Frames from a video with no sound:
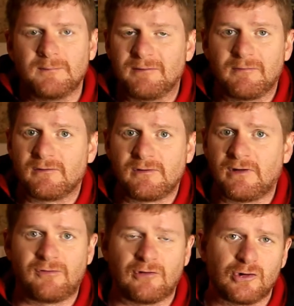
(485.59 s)
I mean,
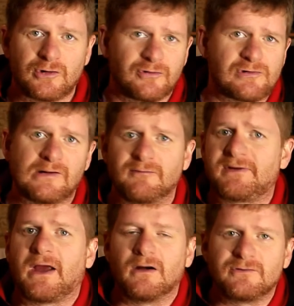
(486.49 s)
the Joker is such a loved
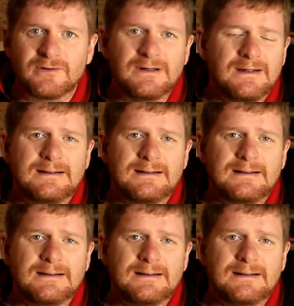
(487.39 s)
character.